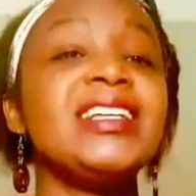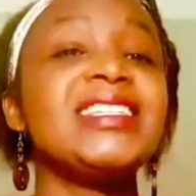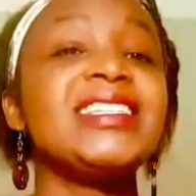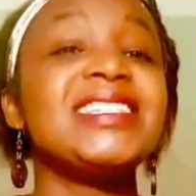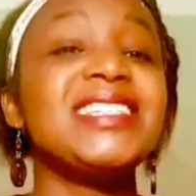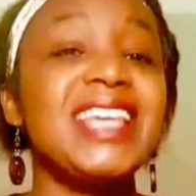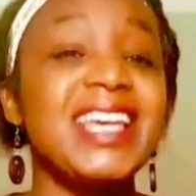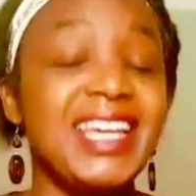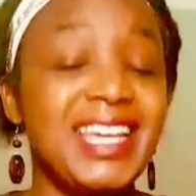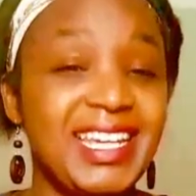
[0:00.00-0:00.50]

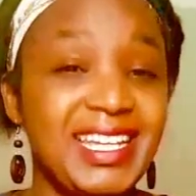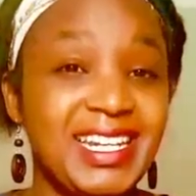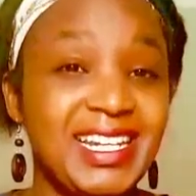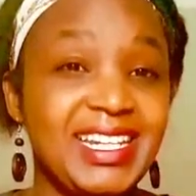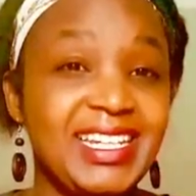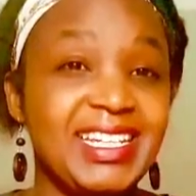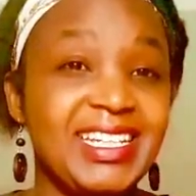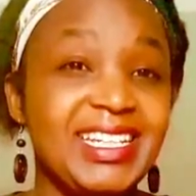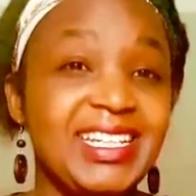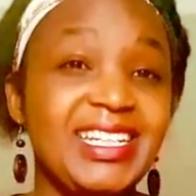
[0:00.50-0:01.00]

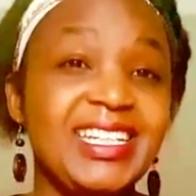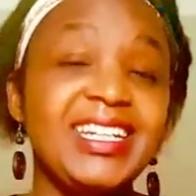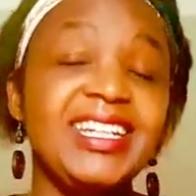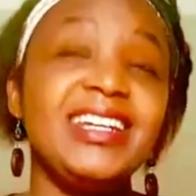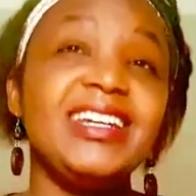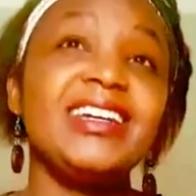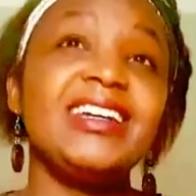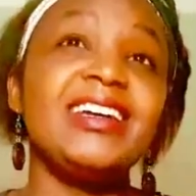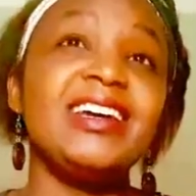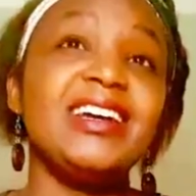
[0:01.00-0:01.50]
Secondly,
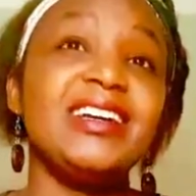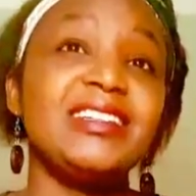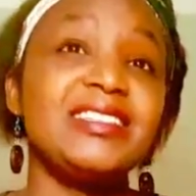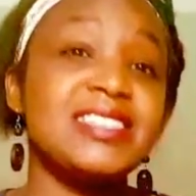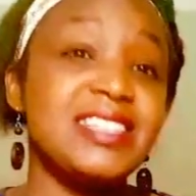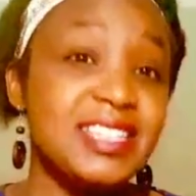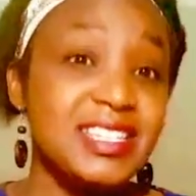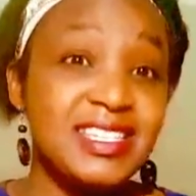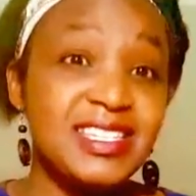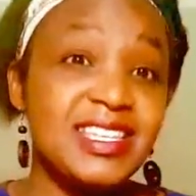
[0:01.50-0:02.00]
uh,
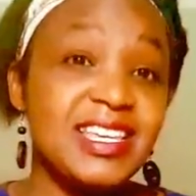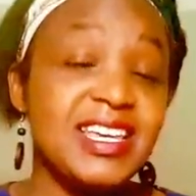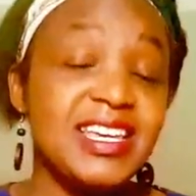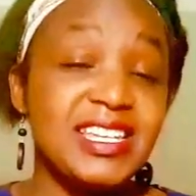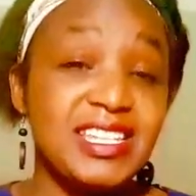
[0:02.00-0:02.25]
since